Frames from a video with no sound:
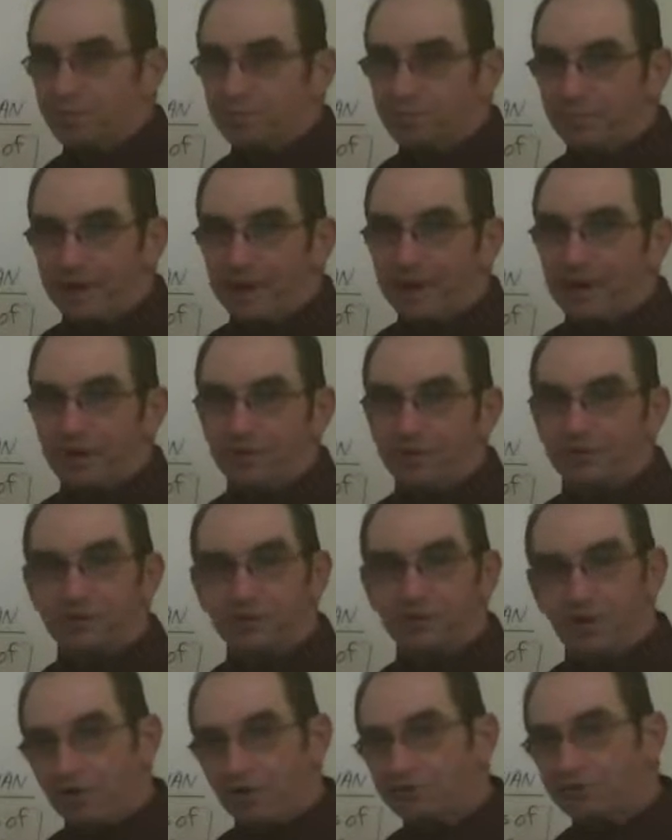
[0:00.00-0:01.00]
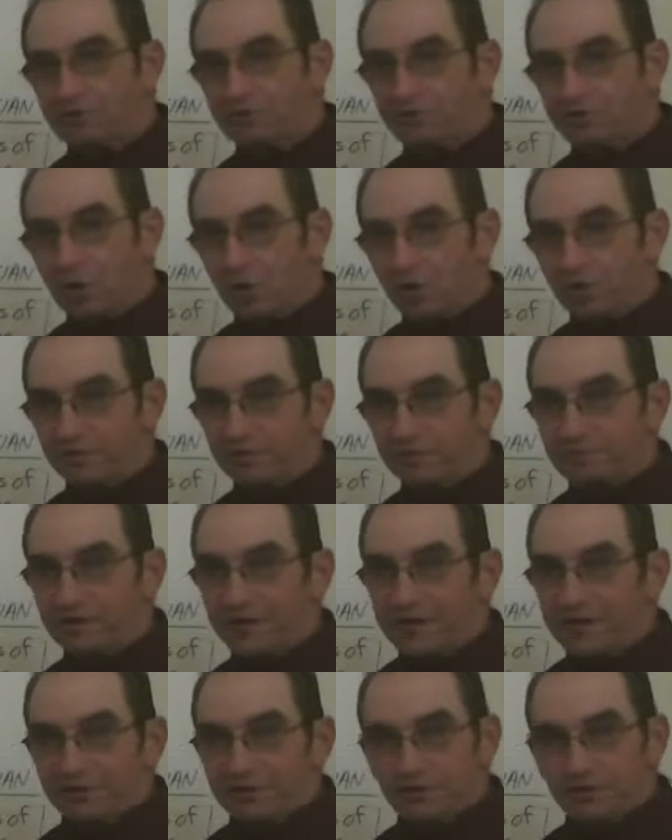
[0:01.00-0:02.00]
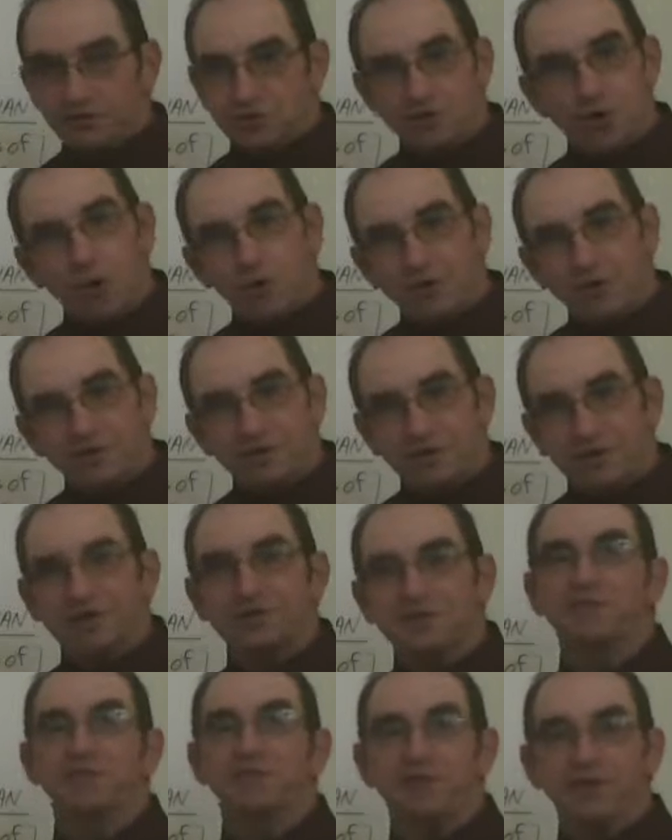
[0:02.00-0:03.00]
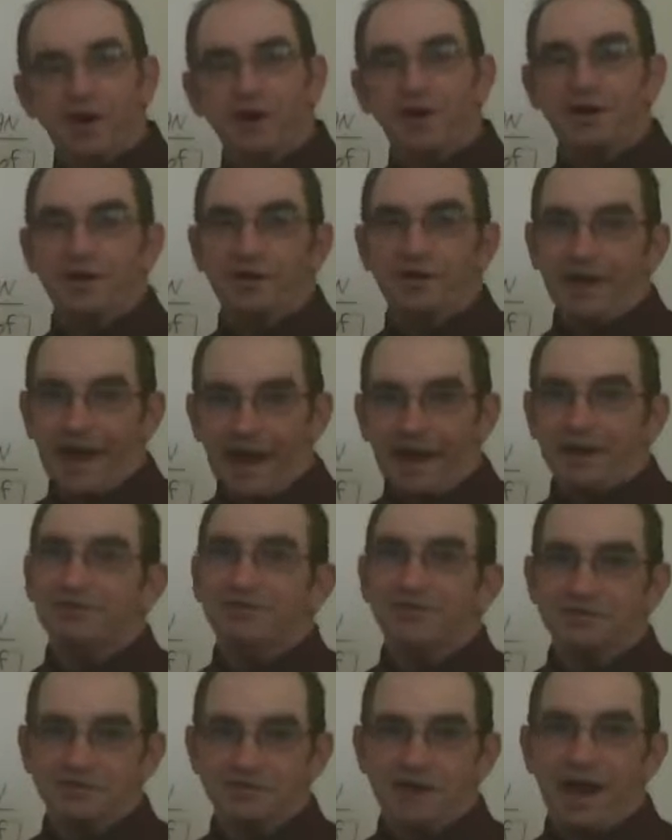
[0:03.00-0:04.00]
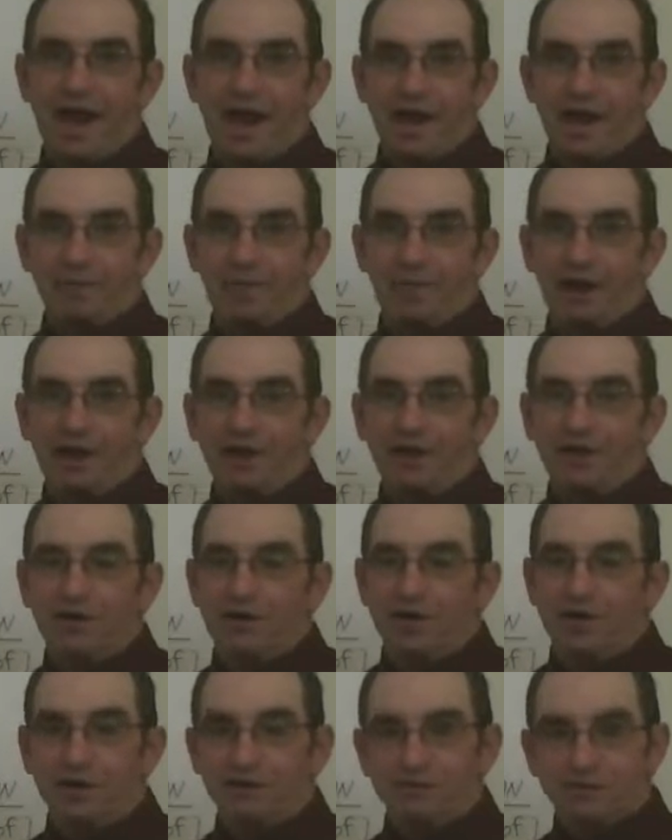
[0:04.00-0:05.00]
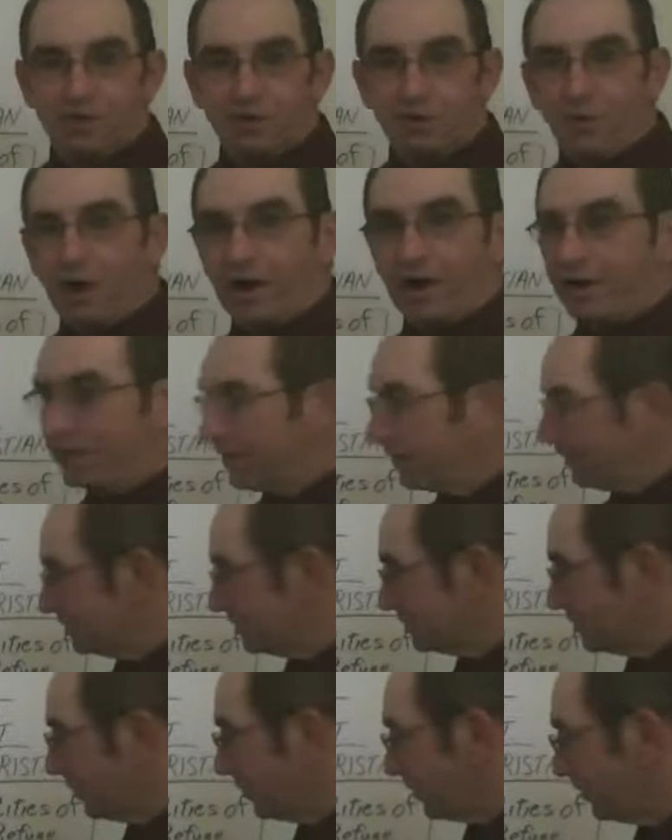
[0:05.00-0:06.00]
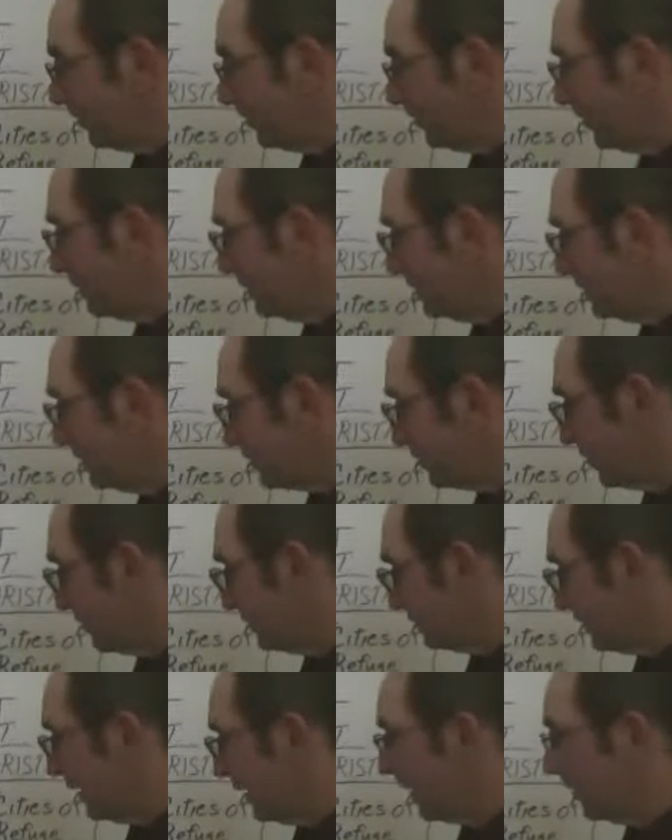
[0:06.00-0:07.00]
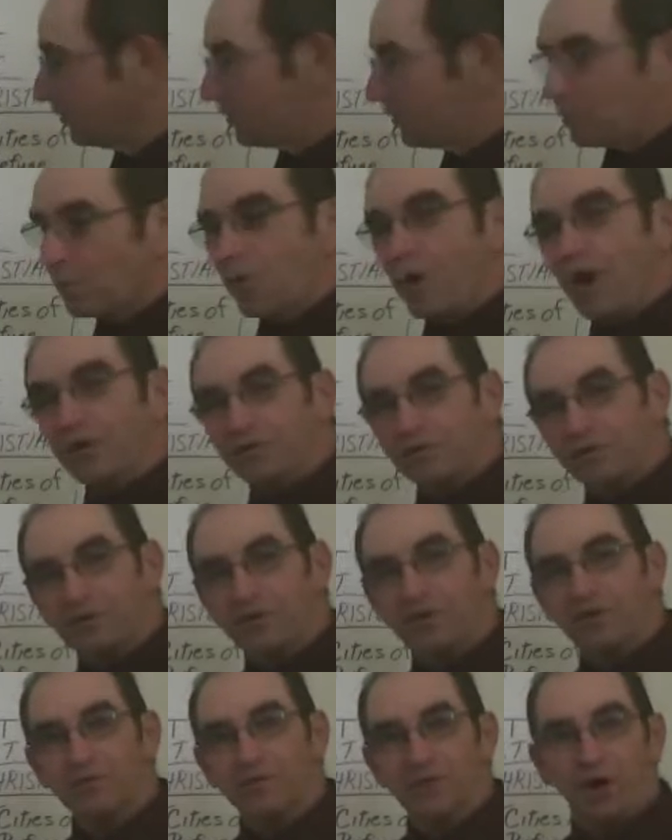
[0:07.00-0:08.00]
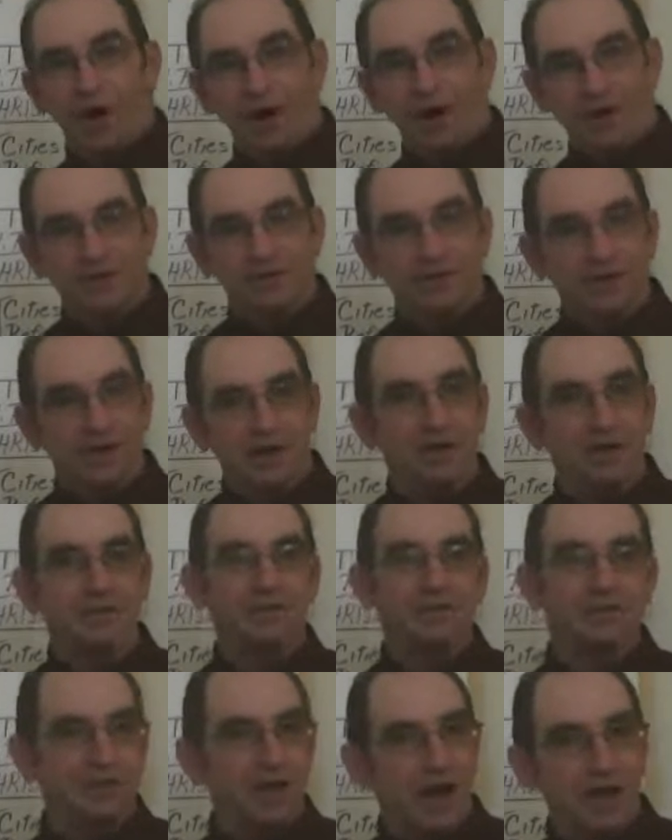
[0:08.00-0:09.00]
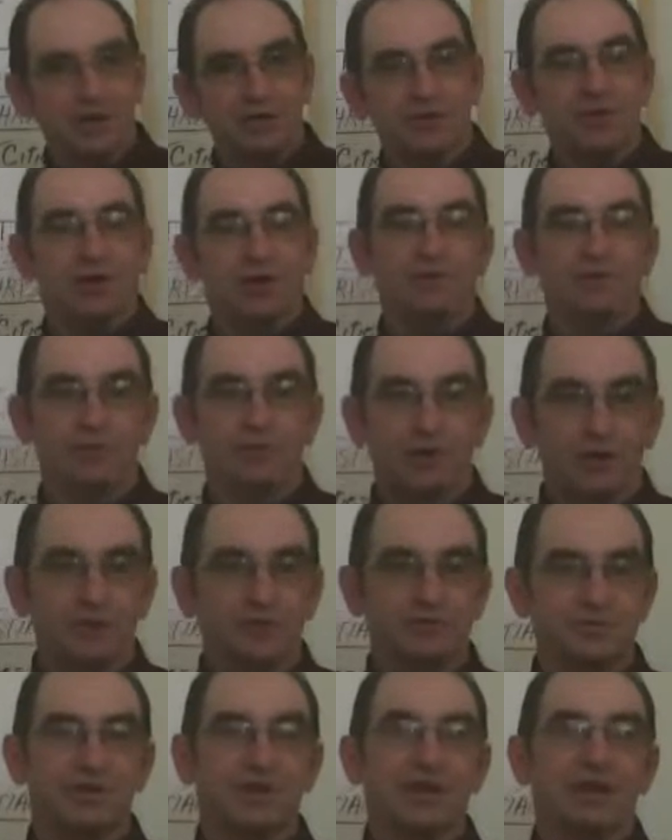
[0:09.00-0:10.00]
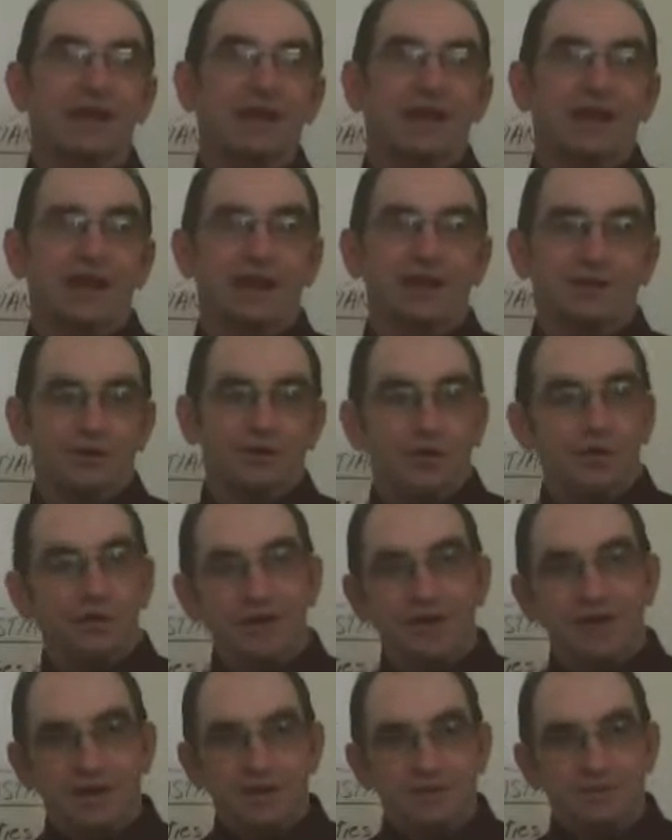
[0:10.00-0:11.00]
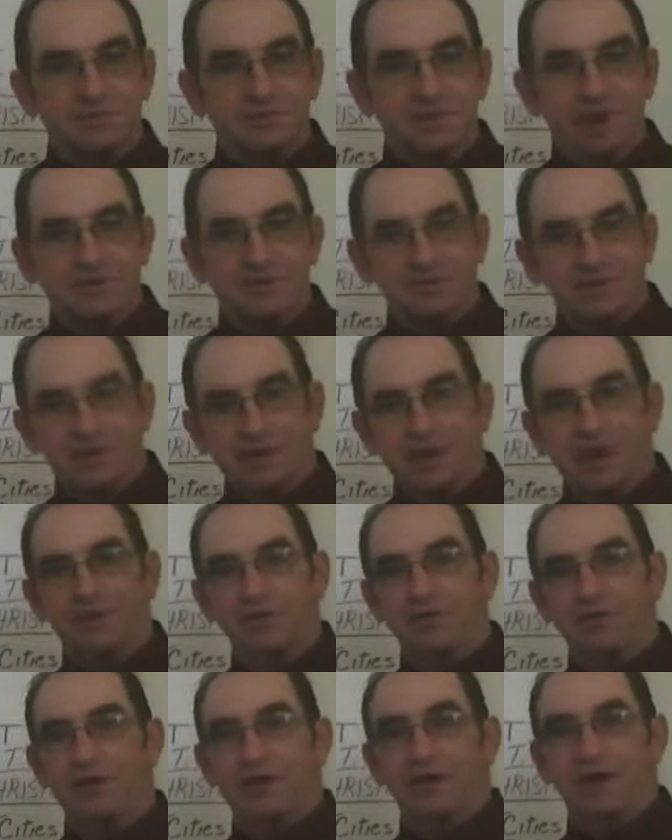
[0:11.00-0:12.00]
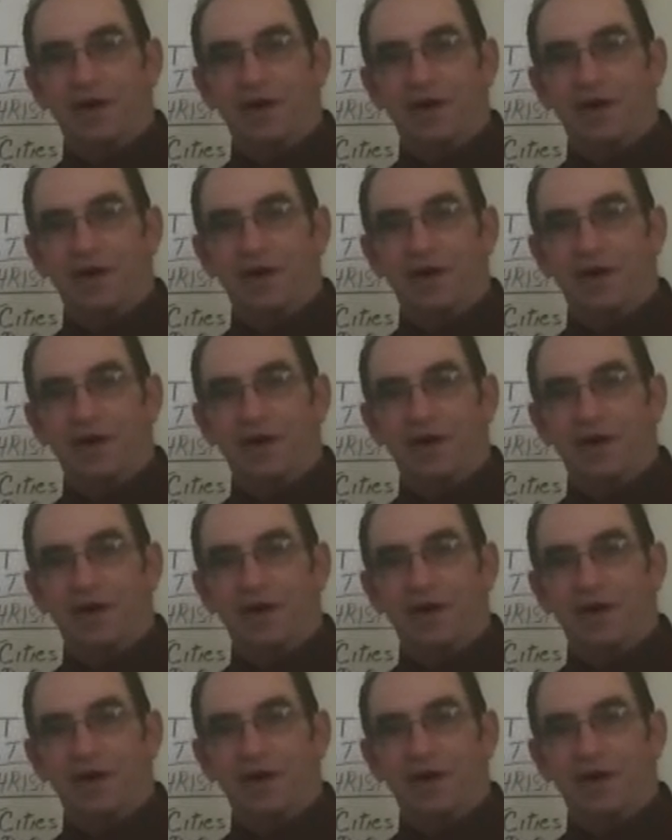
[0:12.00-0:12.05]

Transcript: prepare to cross the Jordan. The Jordan is flooded at this time now. And so what he's going to do, he's going to tell them what to do. The Ark of the Covenant's got to go first, and they're going to get themselves together.